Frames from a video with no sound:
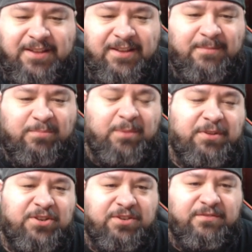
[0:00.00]

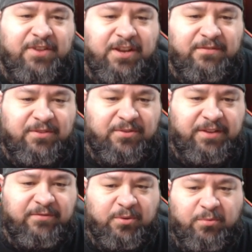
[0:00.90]
Probably should have gone
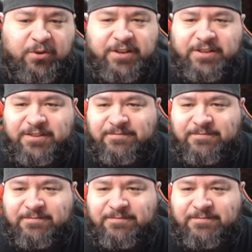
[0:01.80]
only for one.